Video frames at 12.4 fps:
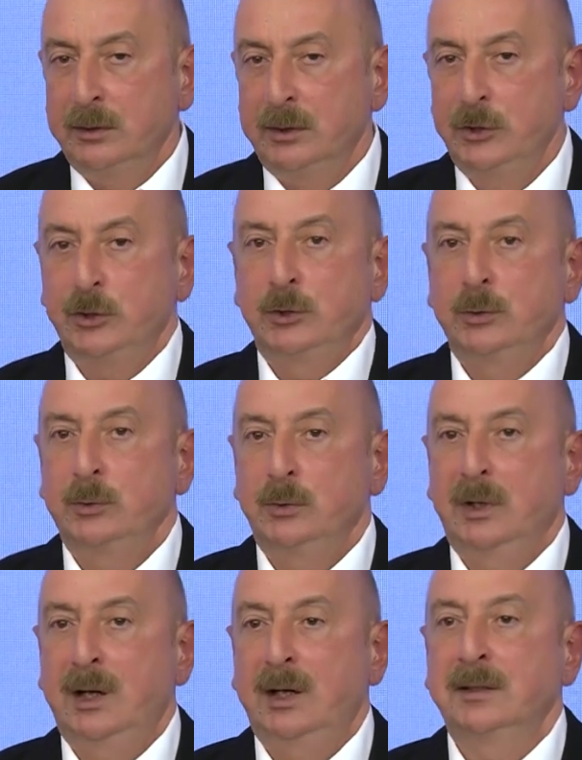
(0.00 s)
issue,
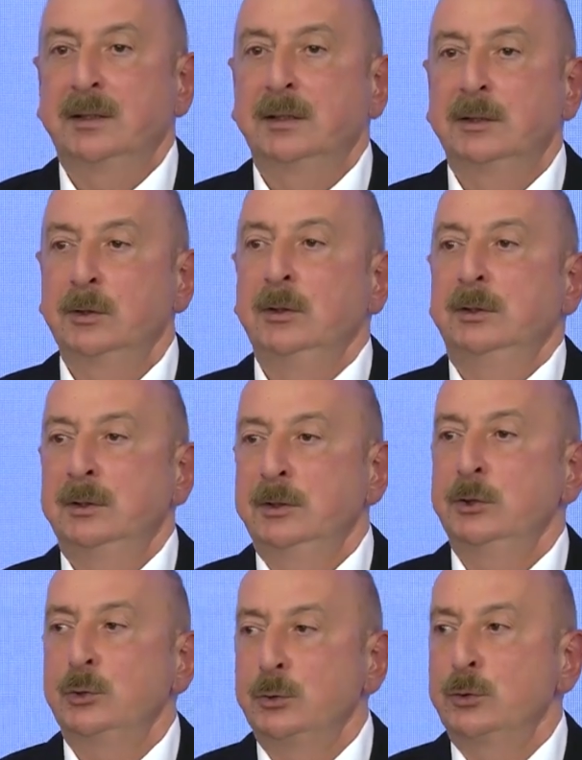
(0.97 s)
and internal
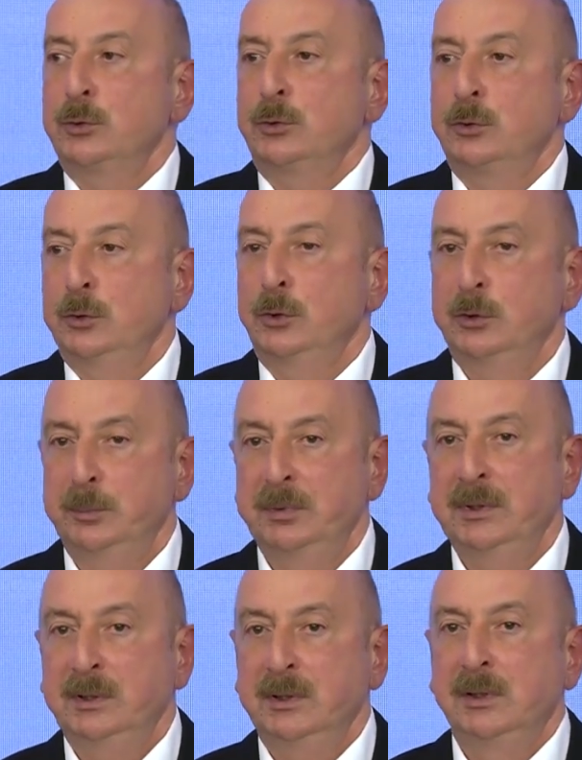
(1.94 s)
issue should not
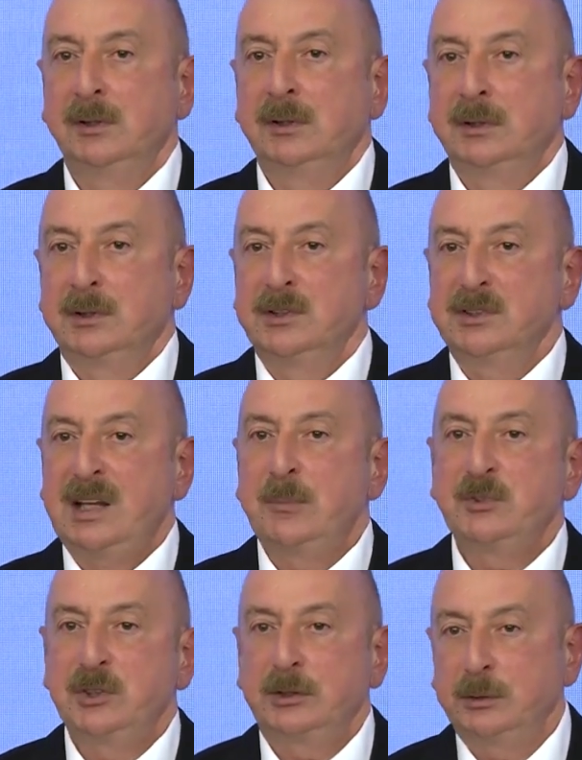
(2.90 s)
be
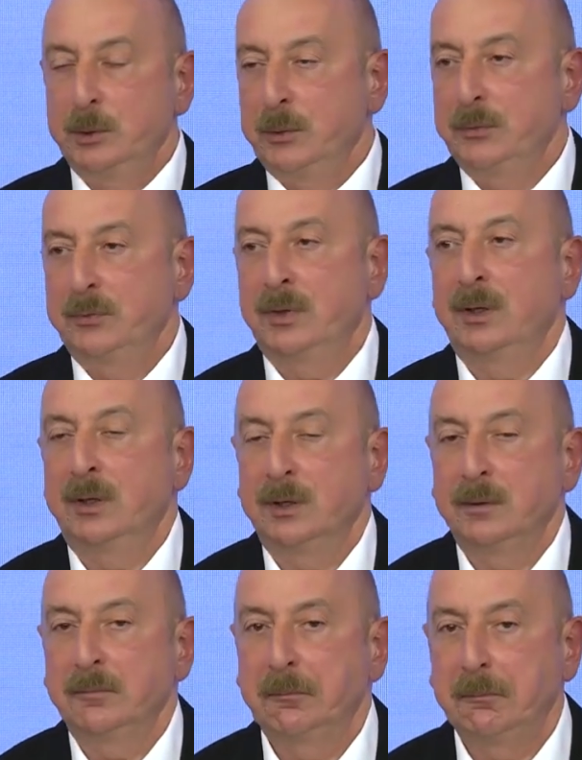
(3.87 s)
subject
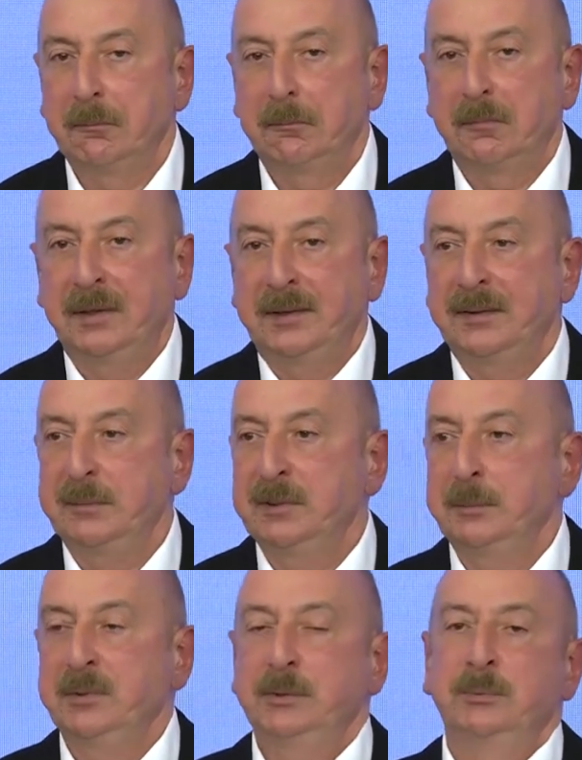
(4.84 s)
of
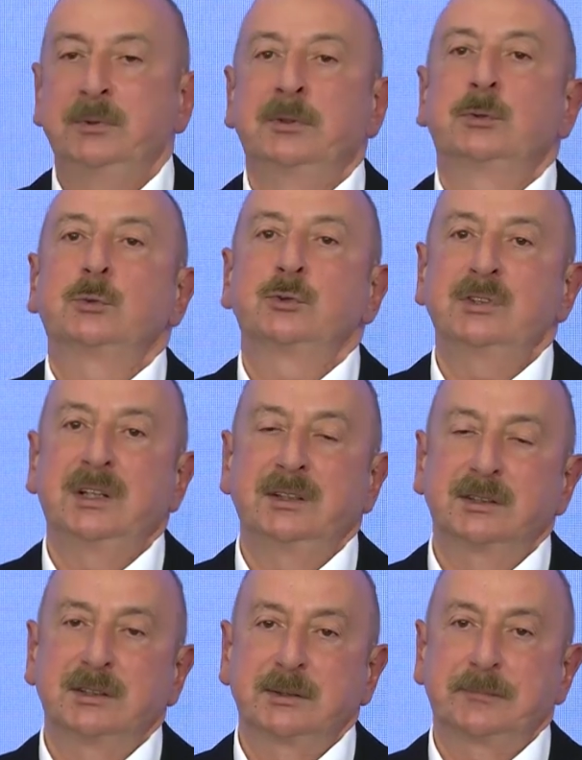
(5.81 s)
agreement between two
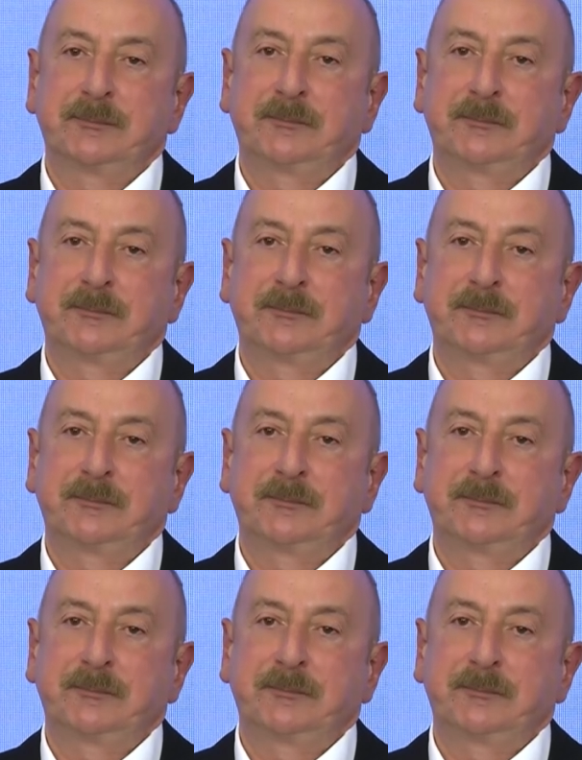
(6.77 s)
states.